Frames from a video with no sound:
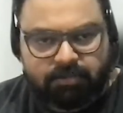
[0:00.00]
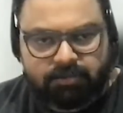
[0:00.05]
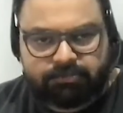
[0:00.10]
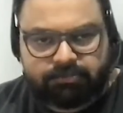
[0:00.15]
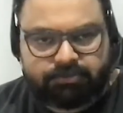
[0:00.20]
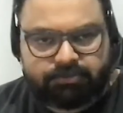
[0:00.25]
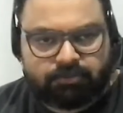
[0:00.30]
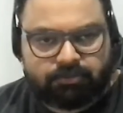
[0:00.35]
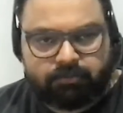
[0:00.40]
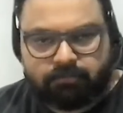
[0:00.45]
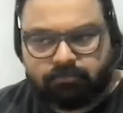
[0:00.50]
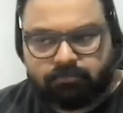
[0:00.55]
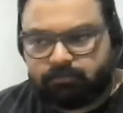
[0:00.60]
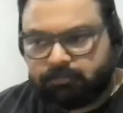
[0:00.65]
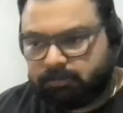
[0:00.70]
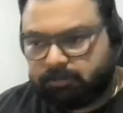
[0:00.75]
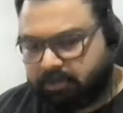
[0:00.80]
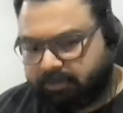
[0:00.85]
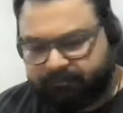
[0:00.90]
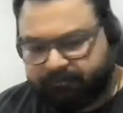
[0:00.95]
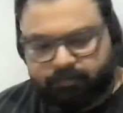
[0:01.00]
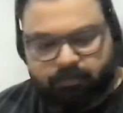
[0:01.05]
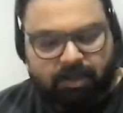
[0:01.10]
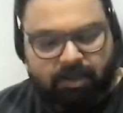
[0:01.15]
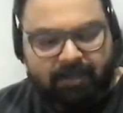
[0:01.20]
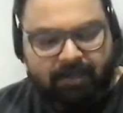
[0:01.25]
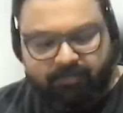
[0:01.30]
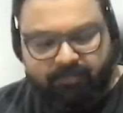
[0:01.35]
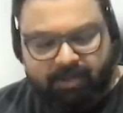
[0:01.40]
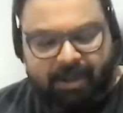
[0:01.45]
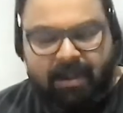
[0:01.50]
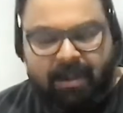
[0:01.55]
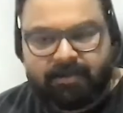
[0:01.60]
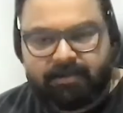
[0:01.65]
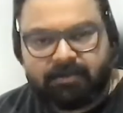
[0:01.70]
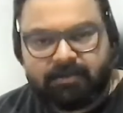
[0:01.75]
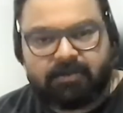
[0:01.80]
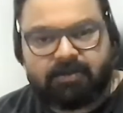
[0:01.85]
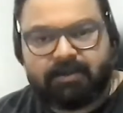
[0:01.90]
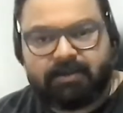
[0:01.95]
So if you have a
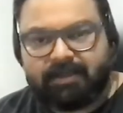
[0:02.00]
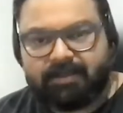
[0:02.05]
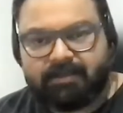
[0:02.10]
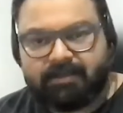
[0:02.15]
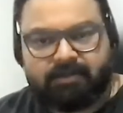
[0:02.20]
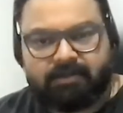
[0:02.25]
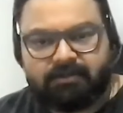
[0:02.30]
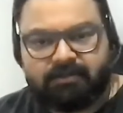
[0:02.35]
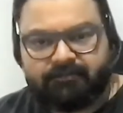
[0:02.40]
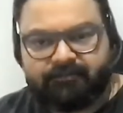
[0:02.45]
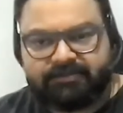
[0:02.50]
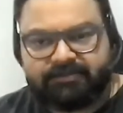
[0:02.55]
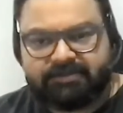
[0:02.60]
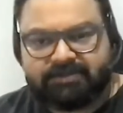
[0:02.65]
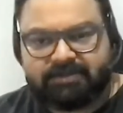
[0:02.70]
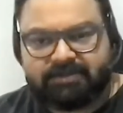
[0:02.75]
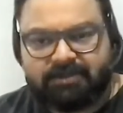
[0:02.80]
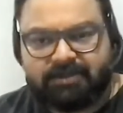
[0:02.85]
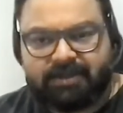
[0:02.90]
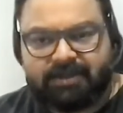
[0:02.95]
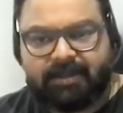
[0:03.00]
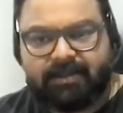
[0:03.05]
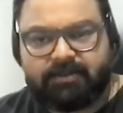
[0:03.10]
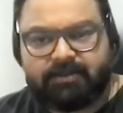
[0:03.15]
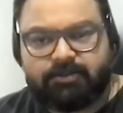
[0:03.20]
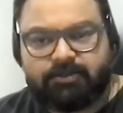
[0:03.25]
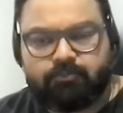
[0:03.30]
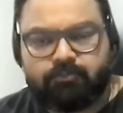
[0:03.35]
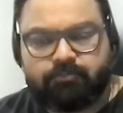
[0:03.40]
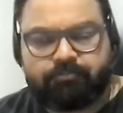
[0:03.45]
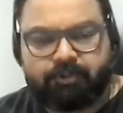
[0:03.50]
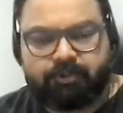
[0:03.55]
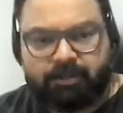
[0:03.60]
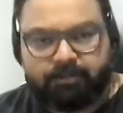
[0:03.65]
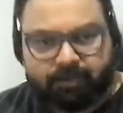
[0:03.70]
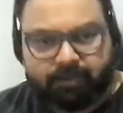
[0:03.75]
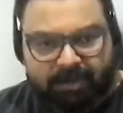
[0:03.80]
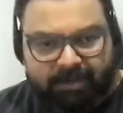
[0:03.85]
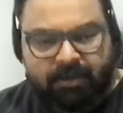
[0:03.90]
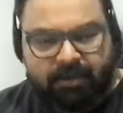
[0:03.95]
handheld diary, a physical diary, you
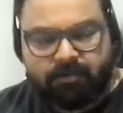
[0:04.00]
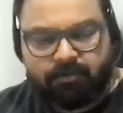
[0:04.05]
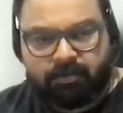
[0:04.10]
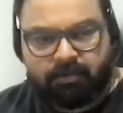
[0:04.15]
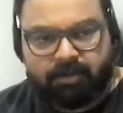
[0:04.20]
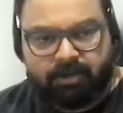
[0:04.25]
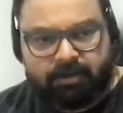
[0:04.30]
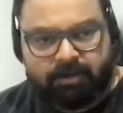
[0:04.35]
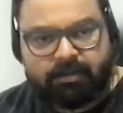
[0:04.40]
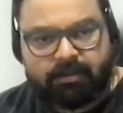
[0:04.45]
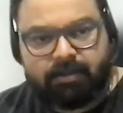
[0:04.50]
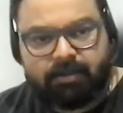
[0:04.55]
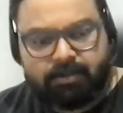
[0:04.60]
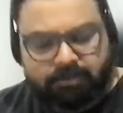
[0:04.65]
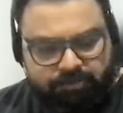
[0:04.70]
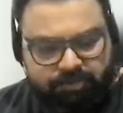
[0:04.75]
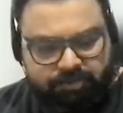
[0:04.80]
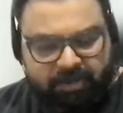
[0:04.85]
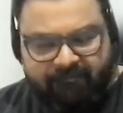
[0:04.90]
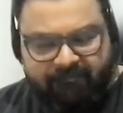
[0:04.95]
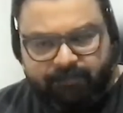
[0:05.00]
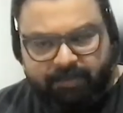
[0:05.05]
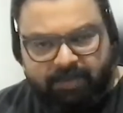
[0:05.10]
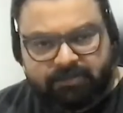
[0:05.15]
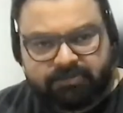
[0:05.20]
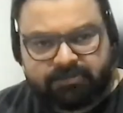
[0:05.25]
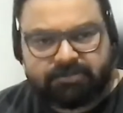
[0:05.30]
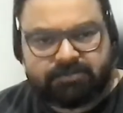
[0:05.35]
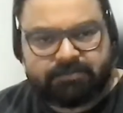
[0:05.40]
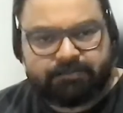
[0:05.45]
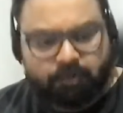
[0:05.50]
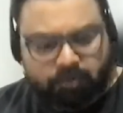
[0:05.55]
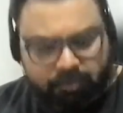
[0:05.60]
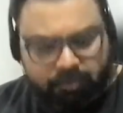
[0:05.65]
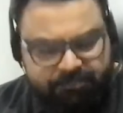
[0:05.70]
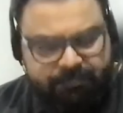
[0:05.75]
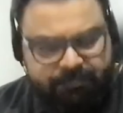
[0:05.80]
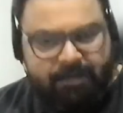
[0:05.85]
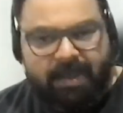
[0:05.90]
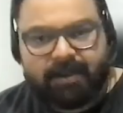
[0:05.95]
keep writing on it. So you have pages,
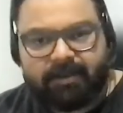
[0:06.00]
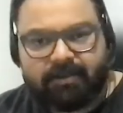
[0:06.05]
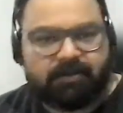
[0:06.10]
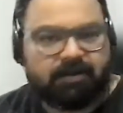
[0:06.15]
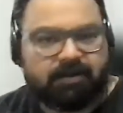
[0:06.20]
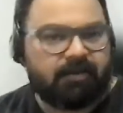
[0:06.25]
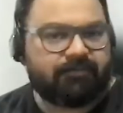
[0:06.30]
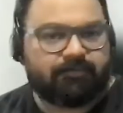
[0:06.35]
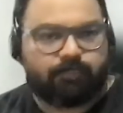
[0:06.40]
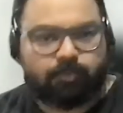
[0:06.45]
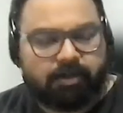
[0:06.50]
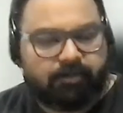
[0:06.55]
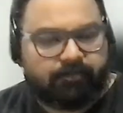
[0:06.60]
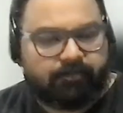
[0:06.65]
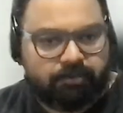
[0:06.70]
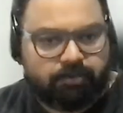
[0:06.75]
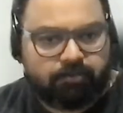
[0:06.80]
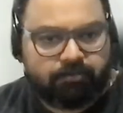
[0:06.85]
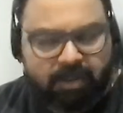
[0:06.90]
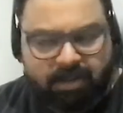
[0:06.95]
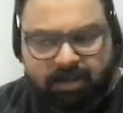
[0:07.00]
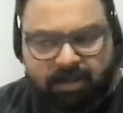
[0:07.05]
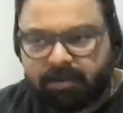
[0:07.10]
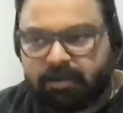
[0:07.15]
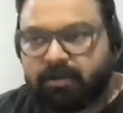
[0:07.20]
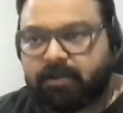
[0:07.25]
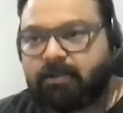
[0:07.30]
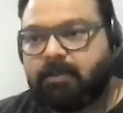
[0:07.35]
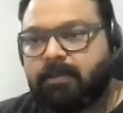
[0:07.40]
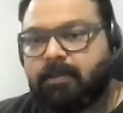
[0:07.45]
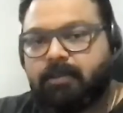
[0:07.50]
books, paragraphs, whatever you make it.